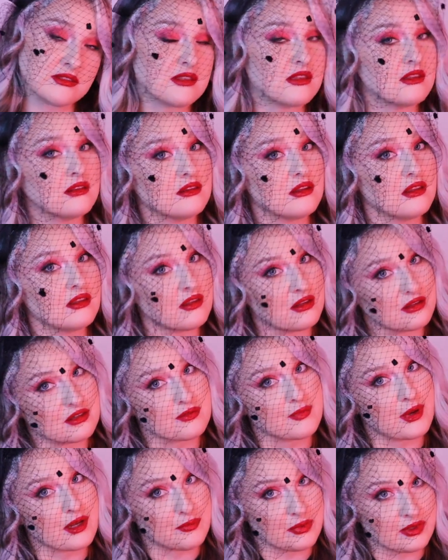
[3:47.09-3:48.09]
then
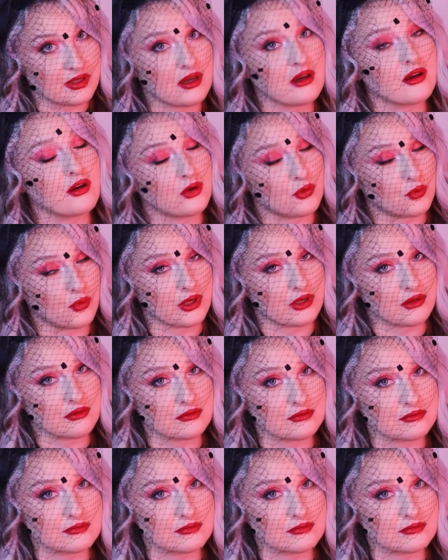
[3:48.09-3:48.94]
this might be a good one.